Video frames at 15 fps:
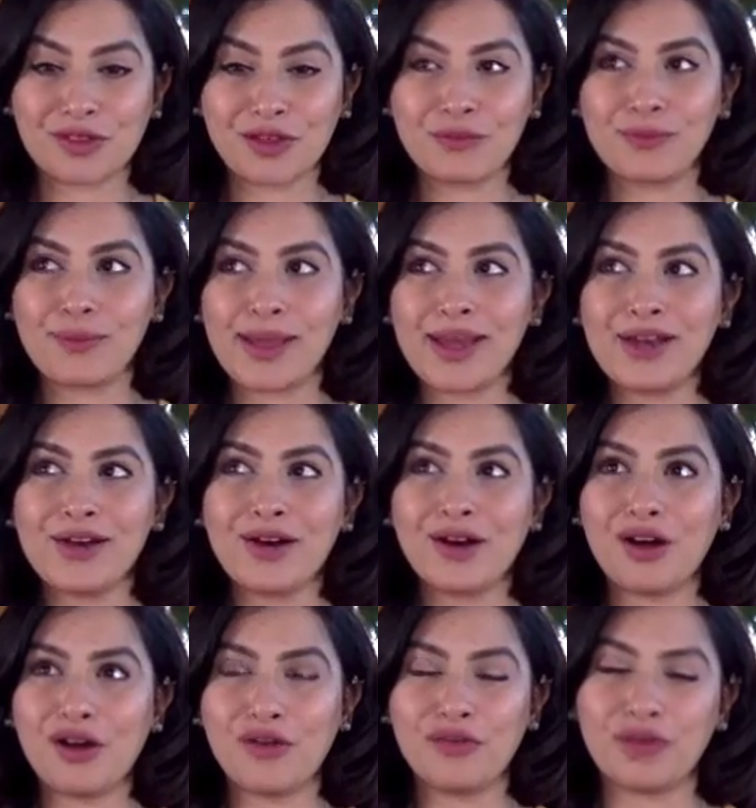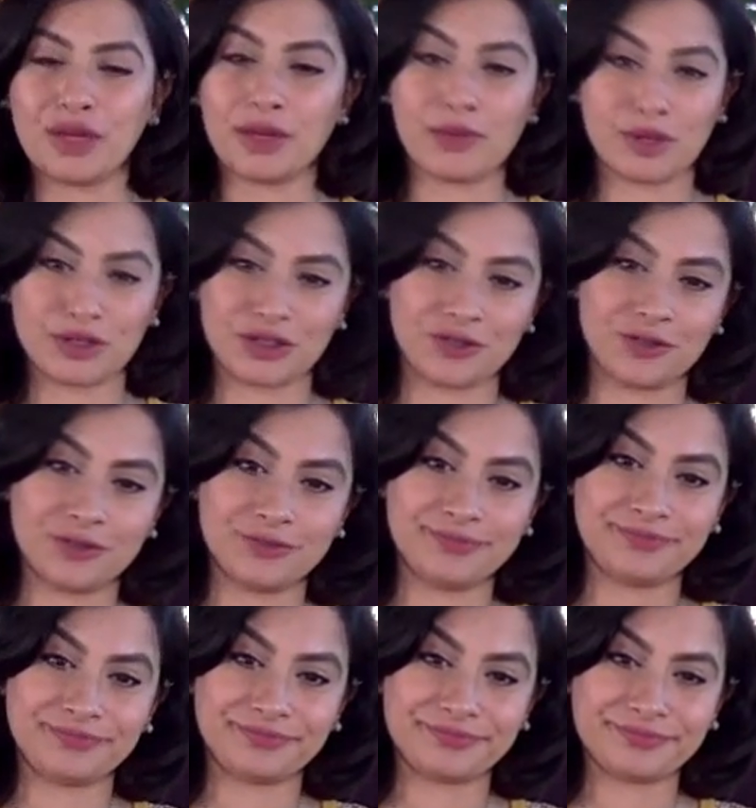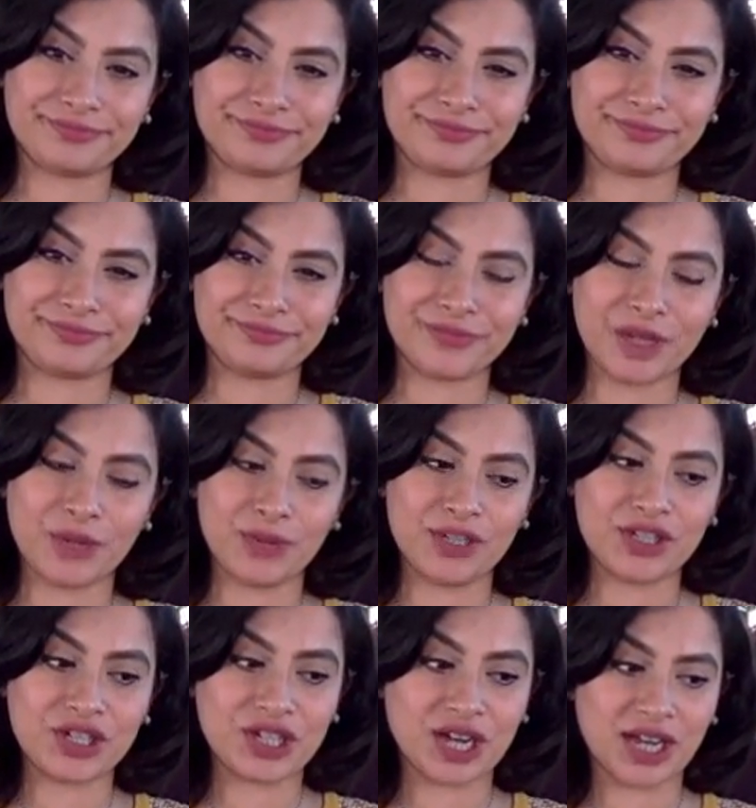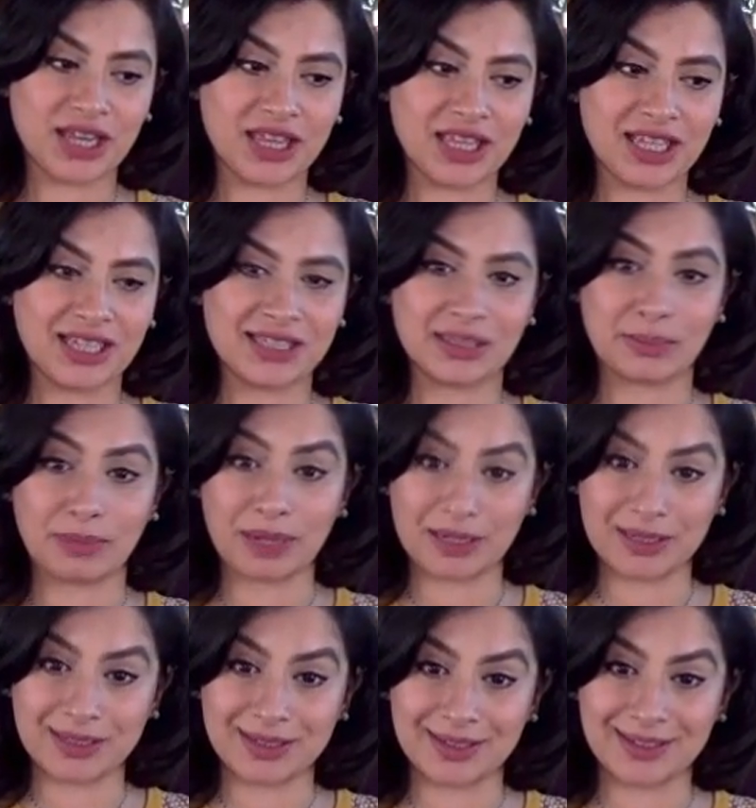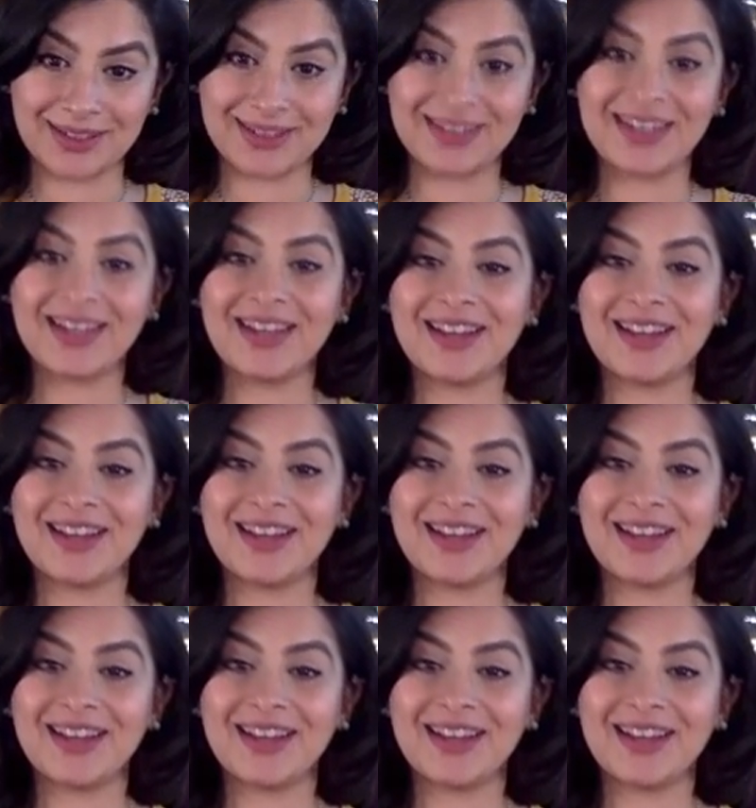We're not overly emotional, which I think is a blessing.